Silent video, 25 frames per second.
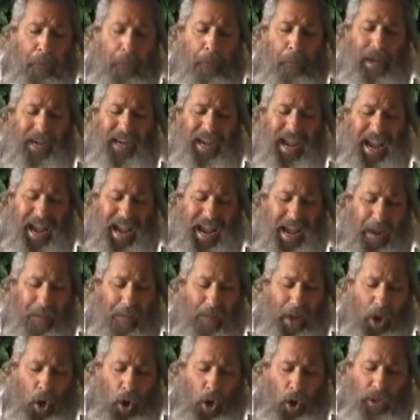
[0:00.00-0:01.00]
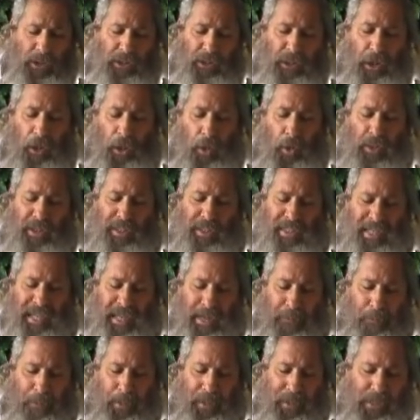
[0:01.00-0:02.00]
But I am also
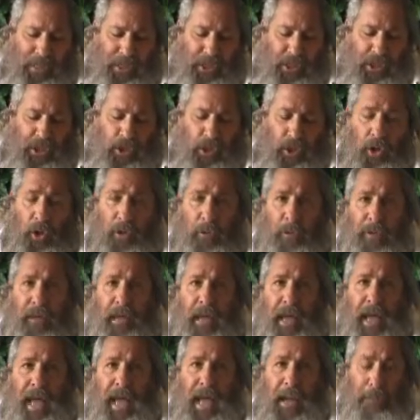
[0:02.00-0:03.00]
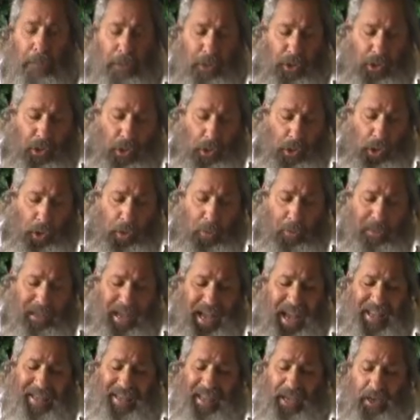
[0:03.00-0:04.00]
deeply disturbed and perturbed
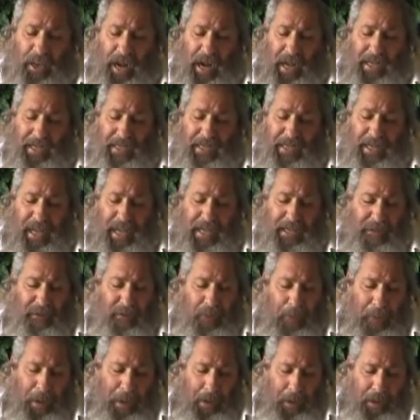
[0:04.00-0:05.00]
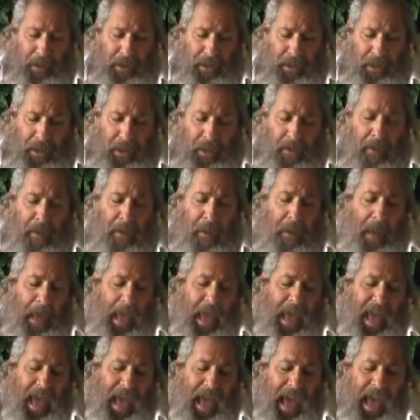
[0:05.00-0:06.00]
at the United States of America
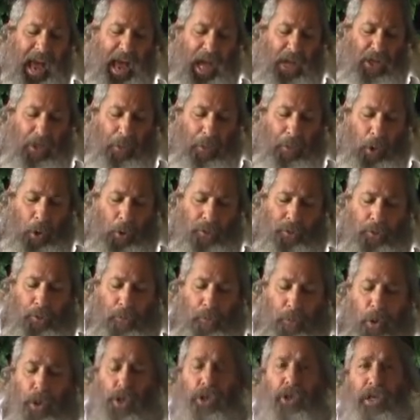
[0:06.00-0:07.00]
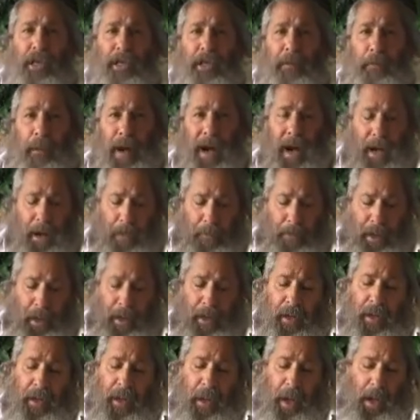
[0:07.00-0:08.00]
under both the Bush and
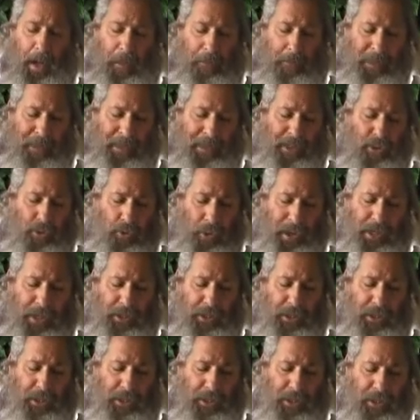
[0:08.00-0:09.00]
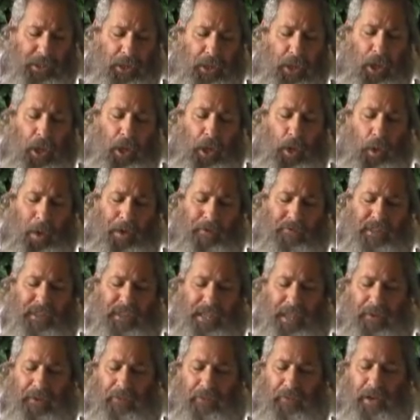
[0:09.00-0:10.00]
Obama administrations, who have
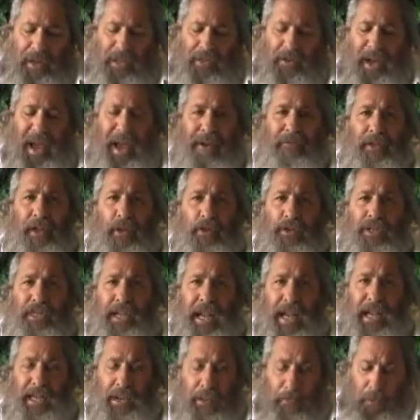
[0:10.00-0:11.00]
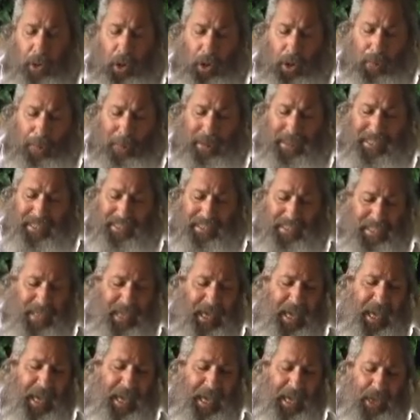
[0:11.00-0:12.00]
seen fit to have their State Departments
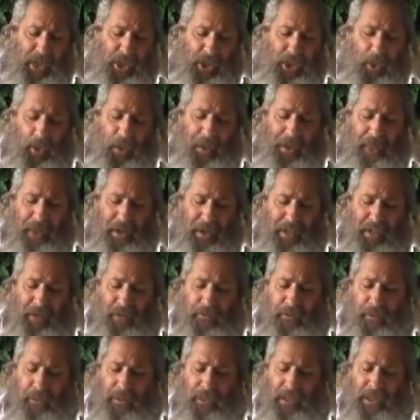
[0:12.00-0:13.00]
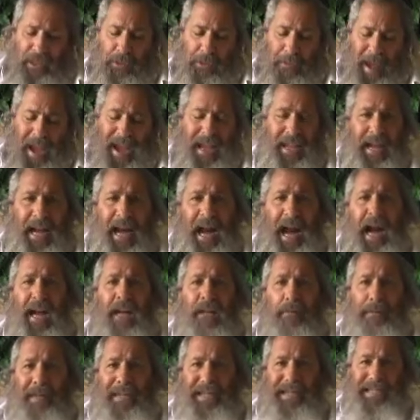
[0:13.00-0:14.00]
issue a visa for this man,
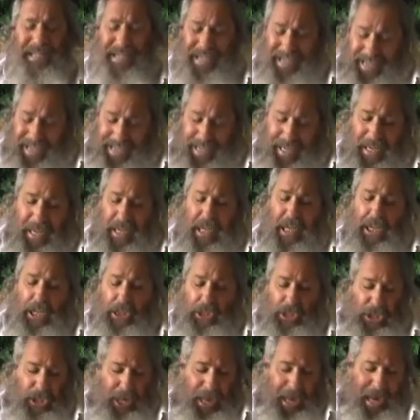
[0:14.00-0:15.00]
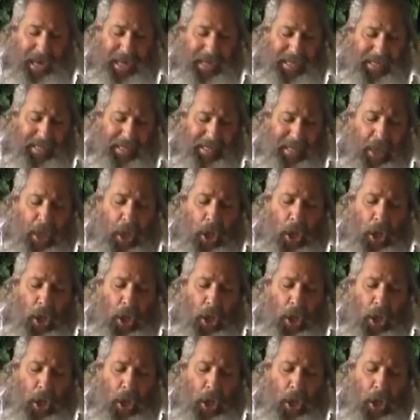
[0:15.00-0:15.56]
Ahmadinejad,